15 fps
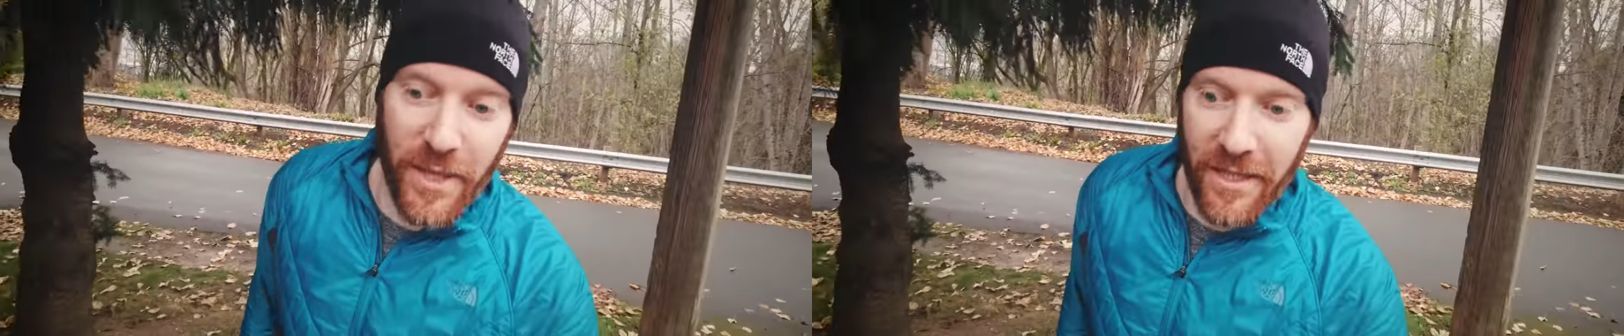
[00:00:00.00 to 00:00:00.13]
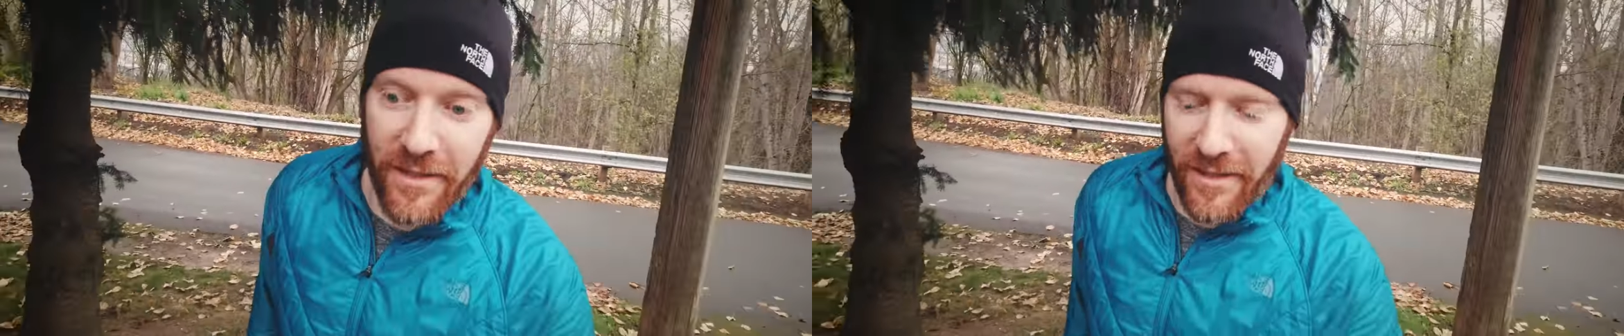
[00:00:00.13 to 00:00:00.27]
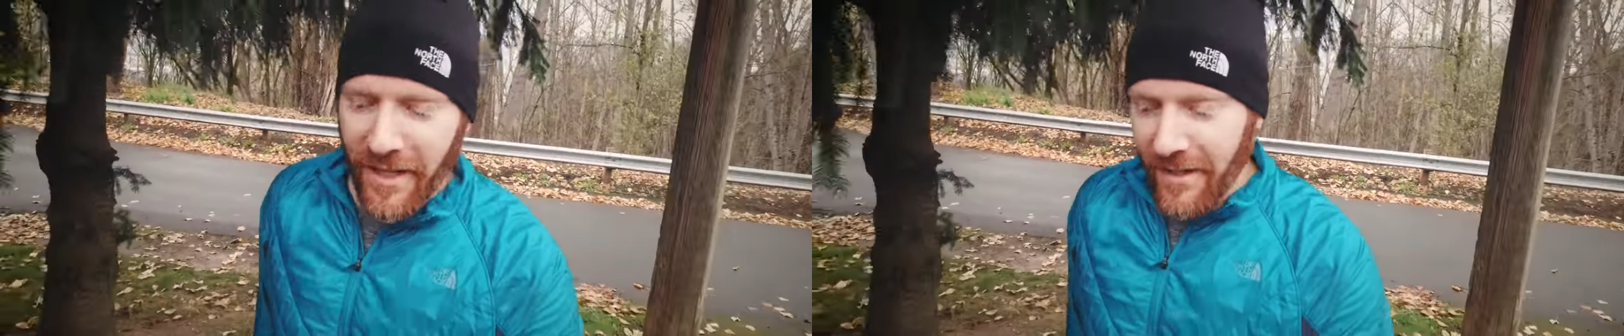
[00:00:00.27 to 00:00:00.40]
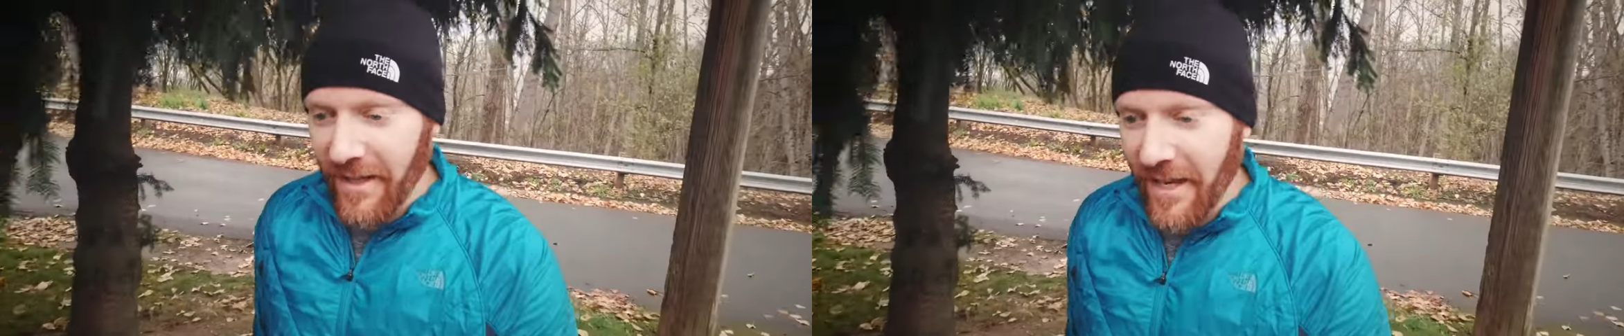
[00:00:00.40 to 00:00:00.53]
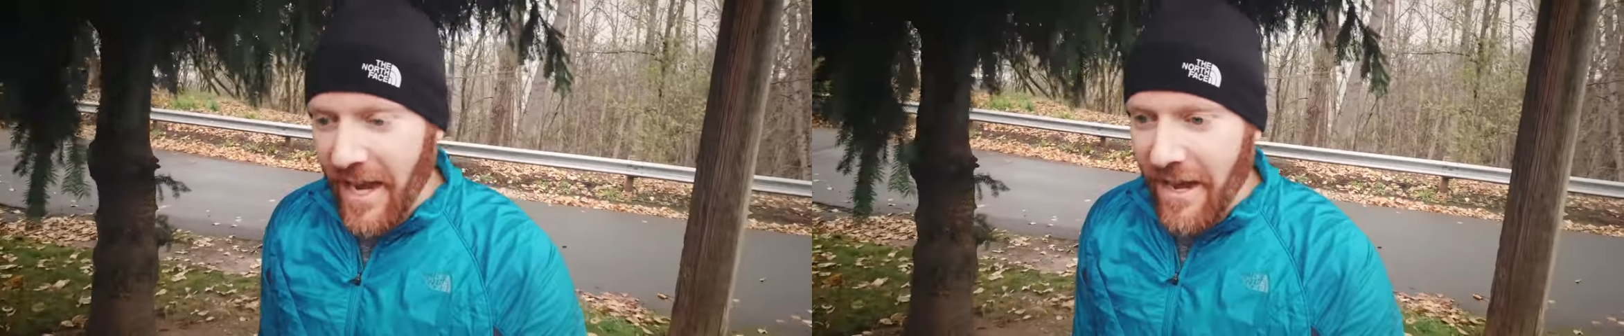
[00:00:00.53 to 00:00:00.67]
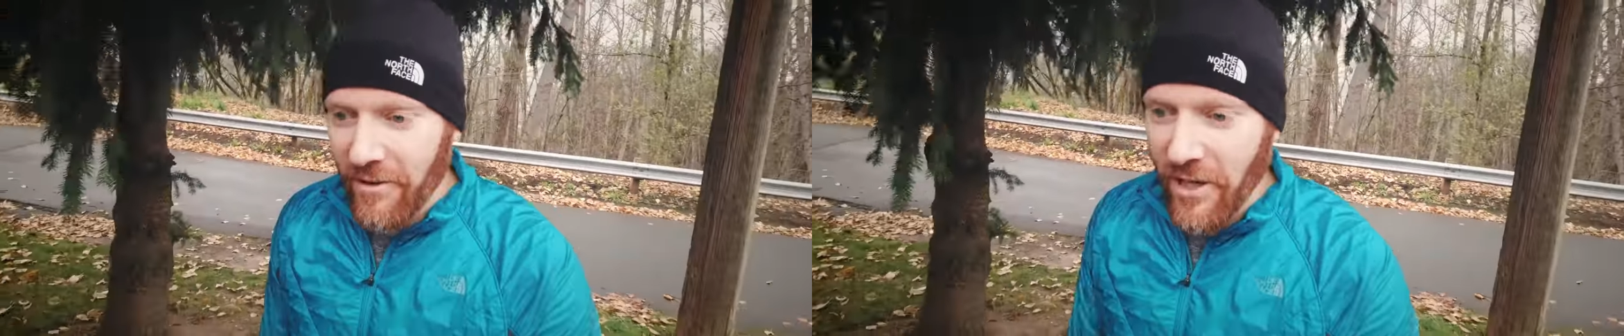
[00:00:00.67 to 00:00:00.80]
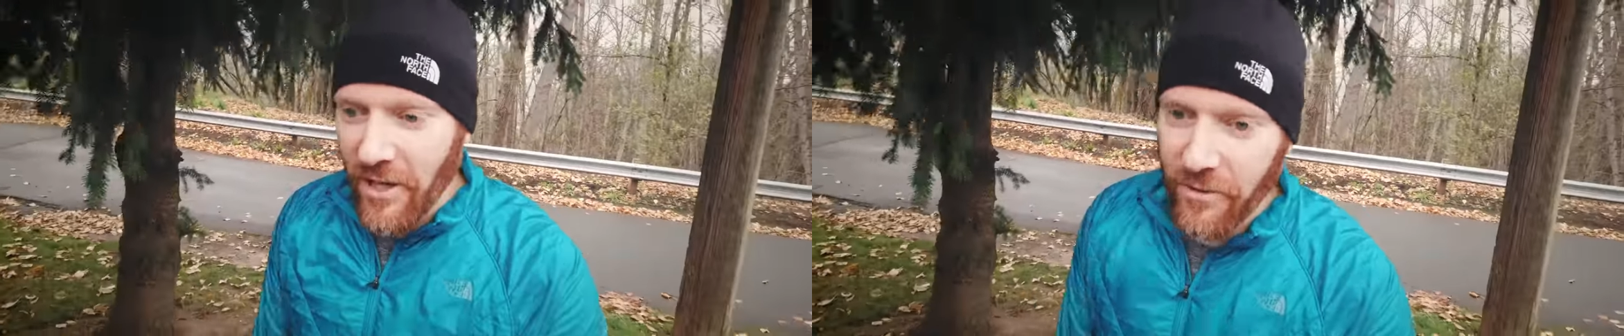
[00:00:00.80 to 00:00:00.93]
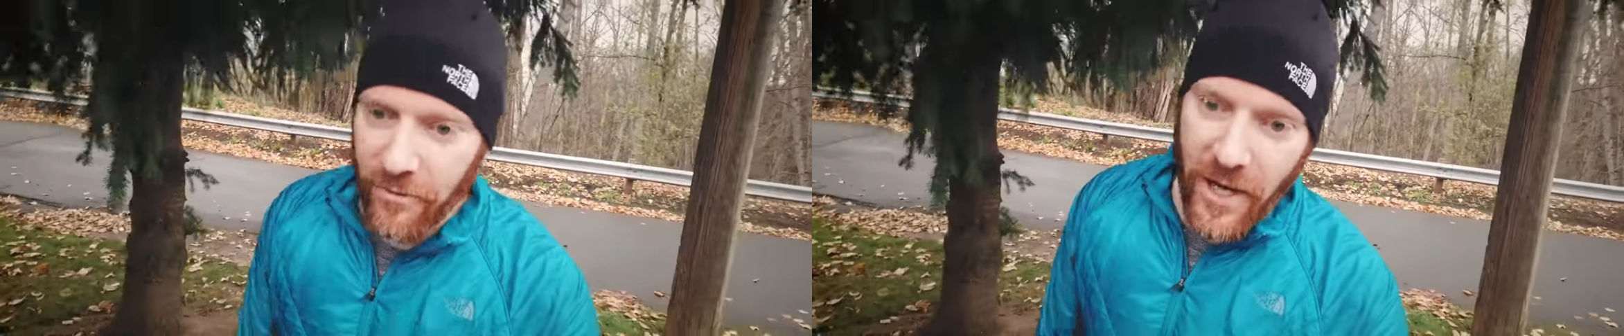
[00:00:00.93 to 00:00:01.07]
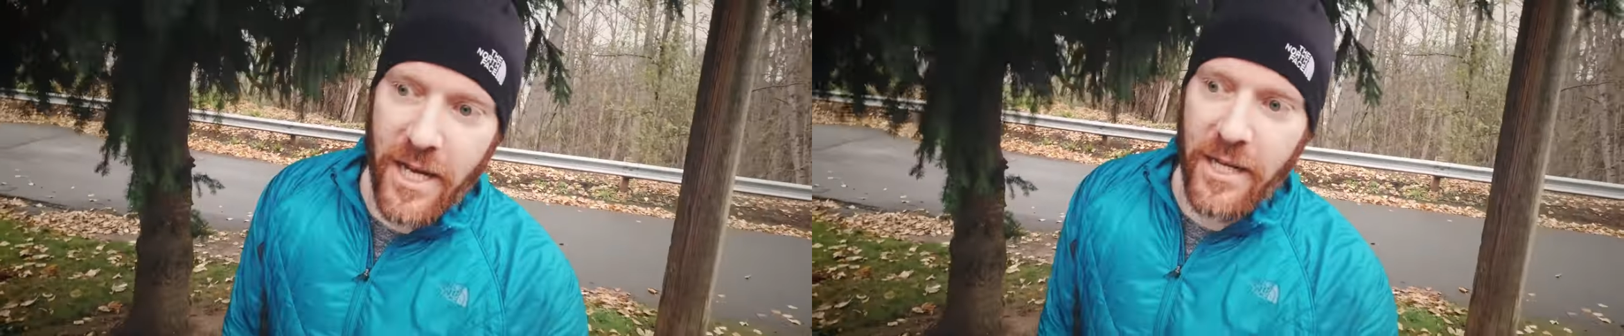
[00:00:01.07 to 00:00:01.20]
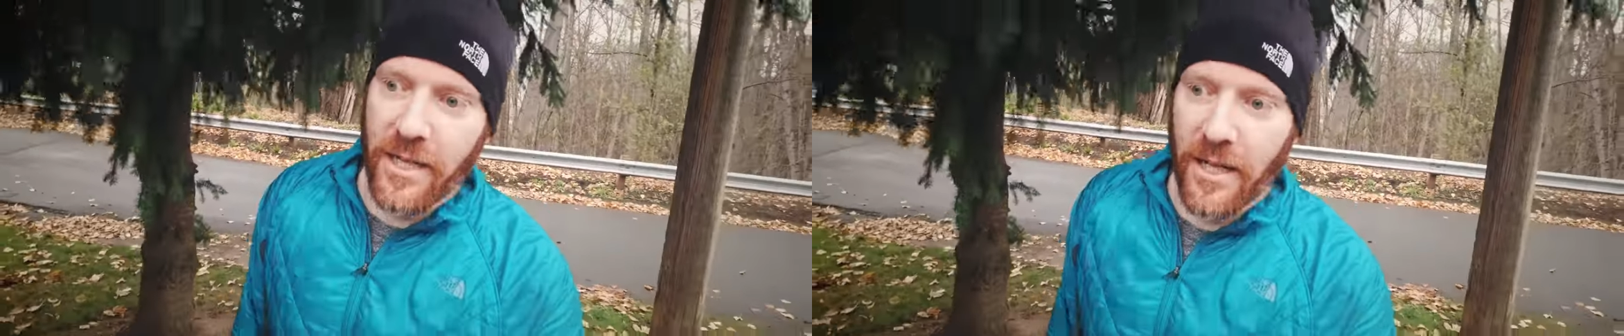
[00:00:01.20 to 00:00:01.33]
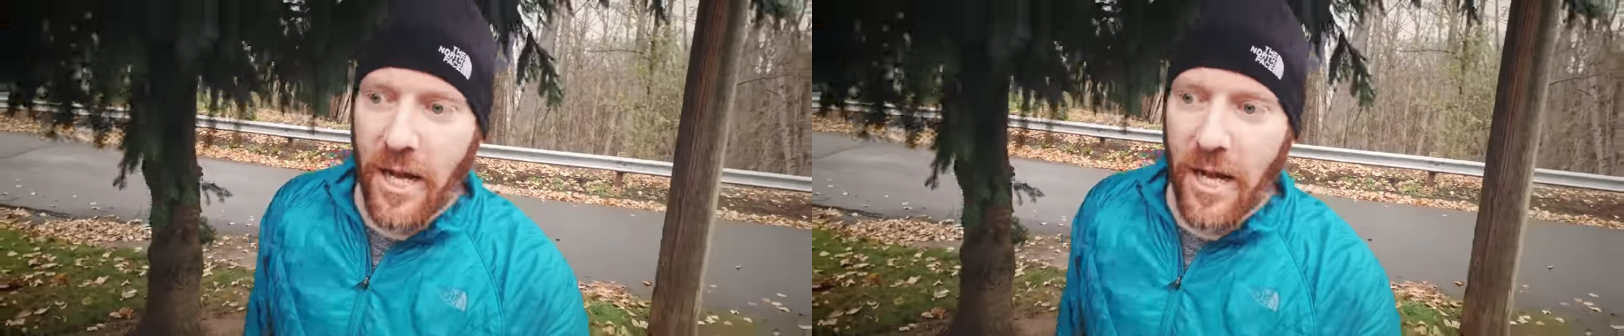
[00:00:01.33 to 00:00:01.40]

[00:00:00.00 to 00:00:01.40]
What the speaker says: but luckily I have another run in